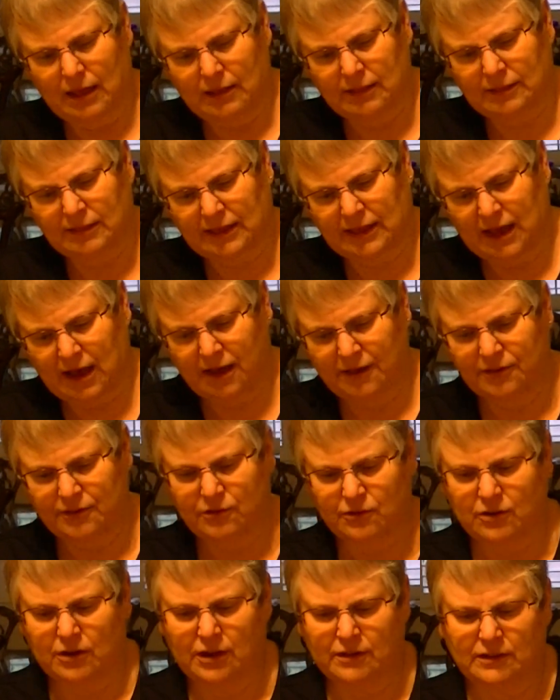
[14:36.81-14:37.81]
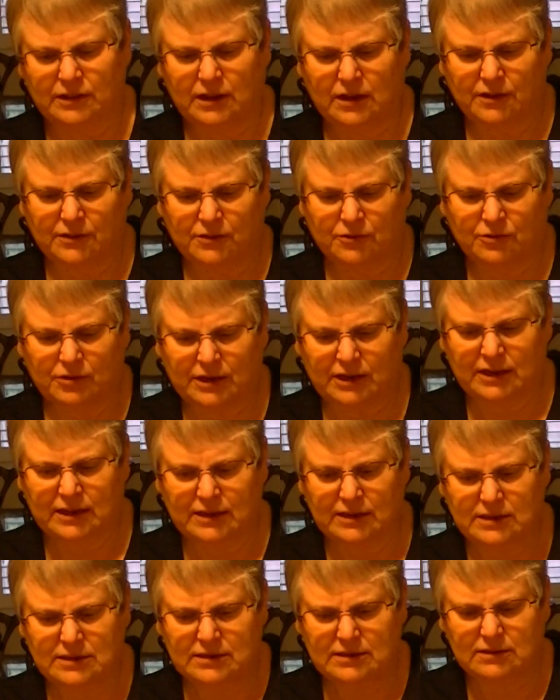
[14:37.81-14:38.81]
The other on the other
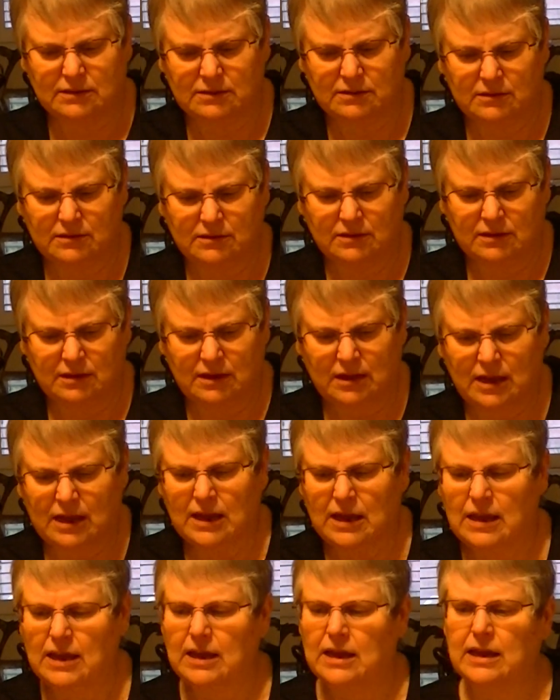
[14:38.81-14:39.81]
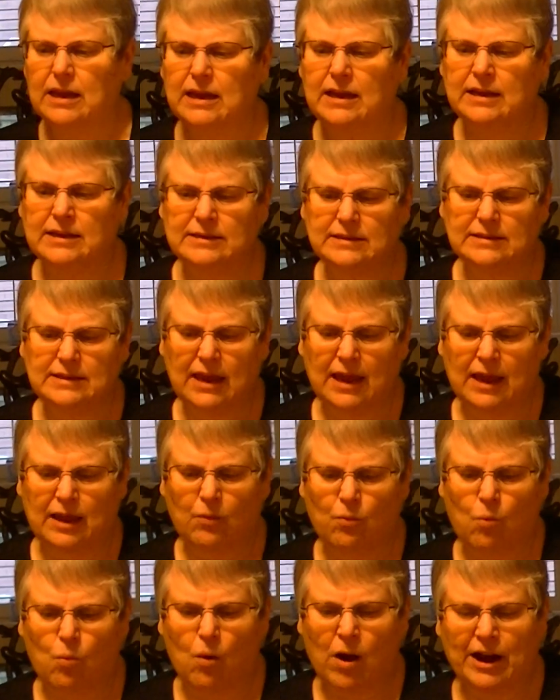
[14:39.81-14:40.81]
end is a
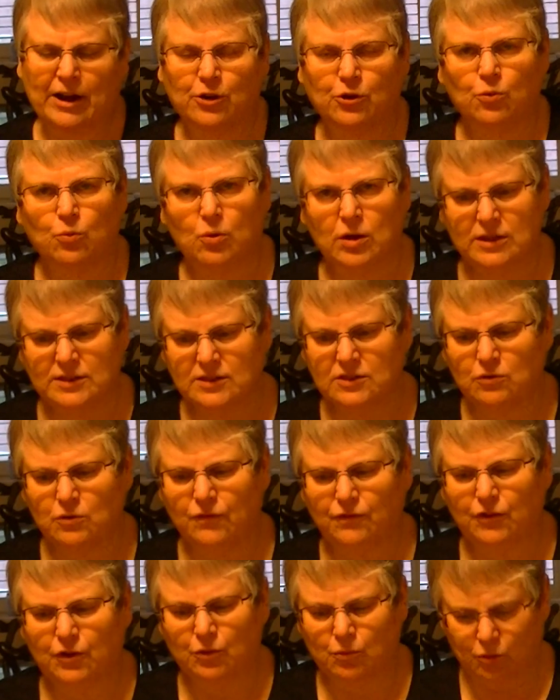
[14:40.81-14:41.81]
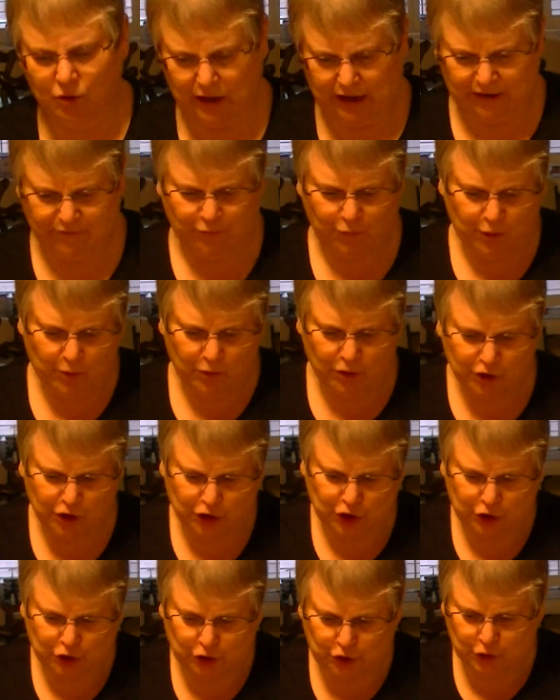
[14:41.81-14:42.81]
wider one. So if we were
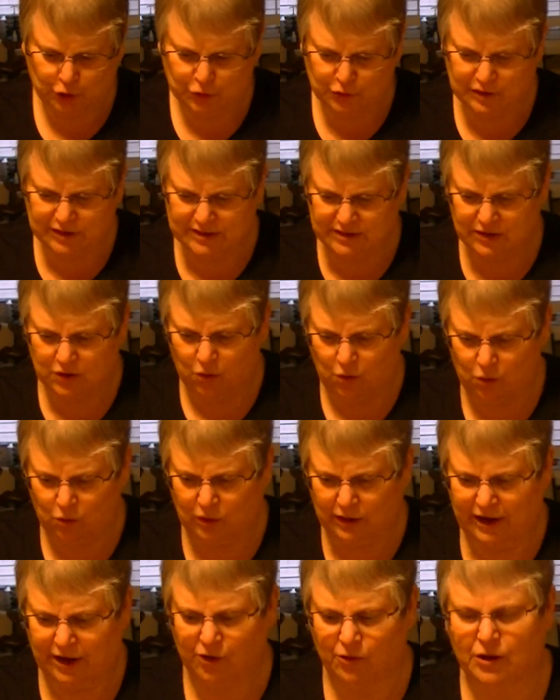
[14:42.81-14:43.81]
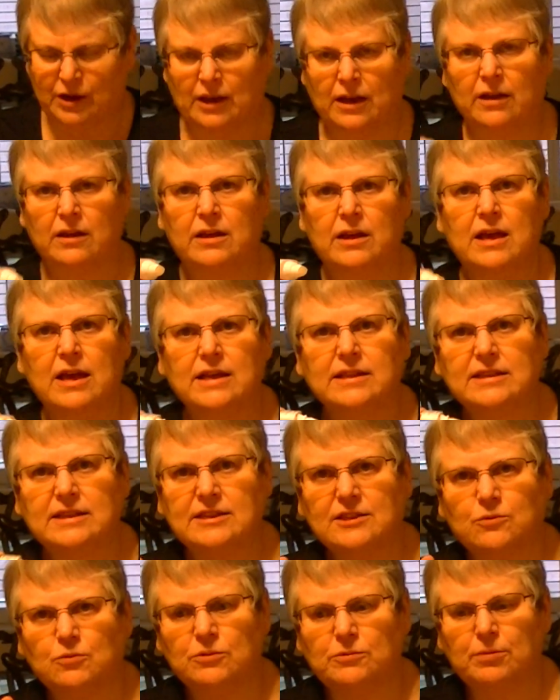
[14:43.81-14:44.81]
going to glue this whole area,
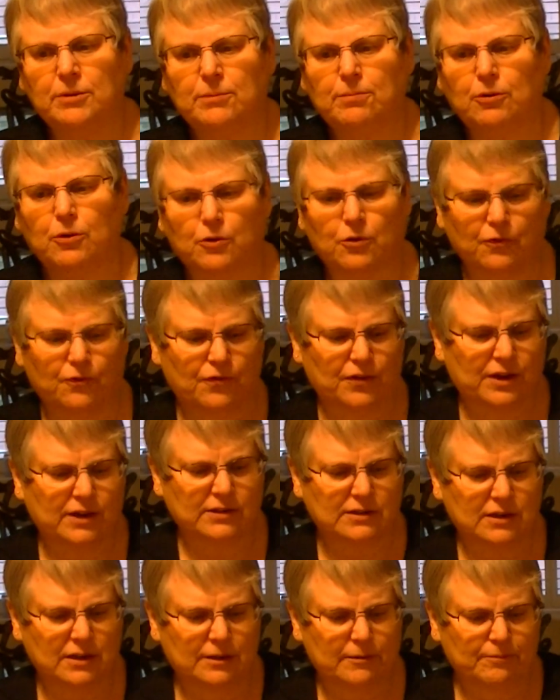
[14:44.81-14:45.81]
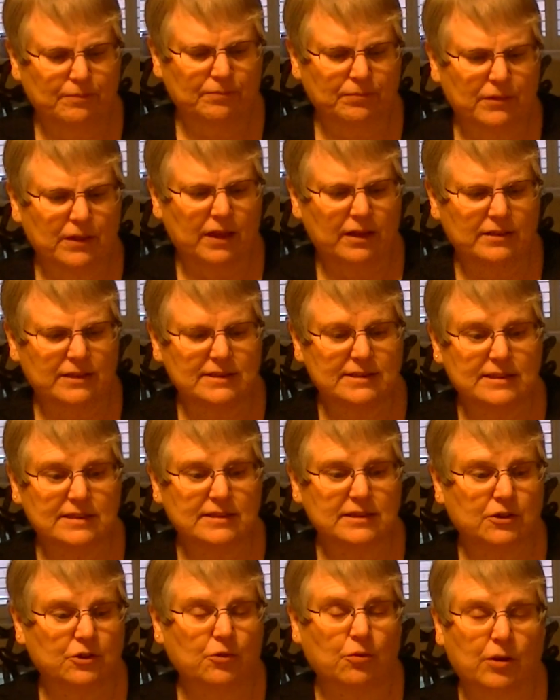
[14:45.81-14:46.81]
this would be perfect. This
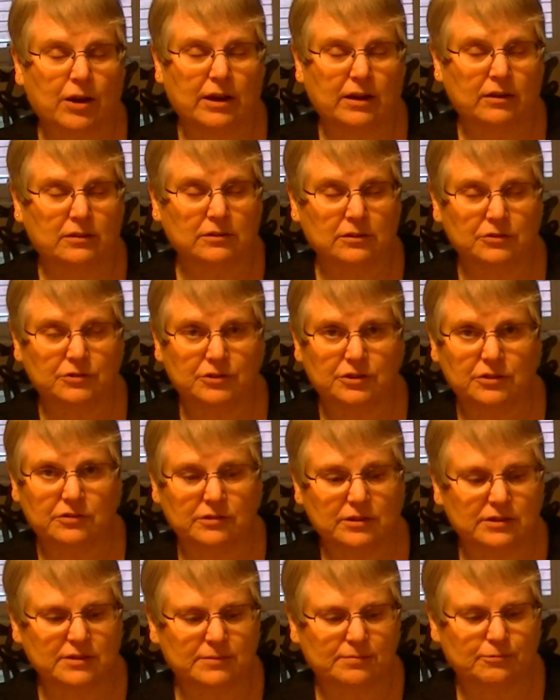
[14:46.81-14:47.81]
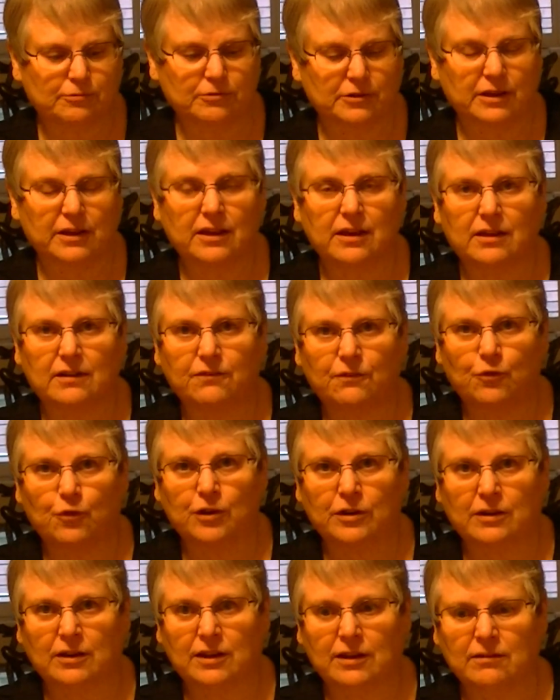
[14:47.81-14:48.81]
is a great glue too that's pretty kid
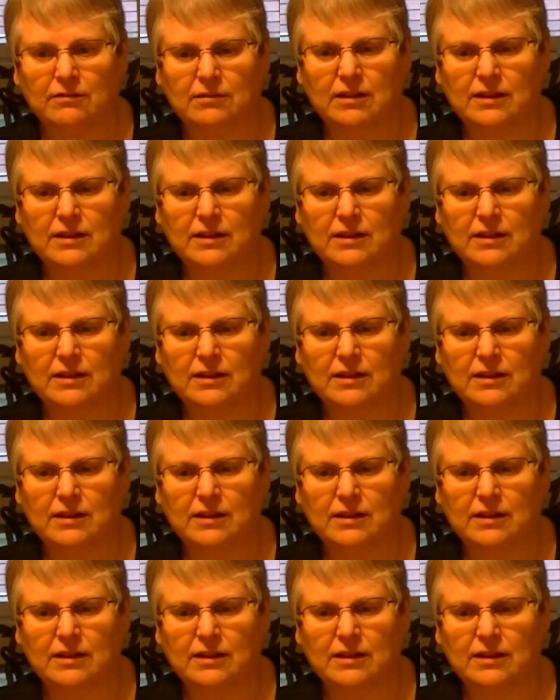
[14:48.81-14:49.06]
friendly.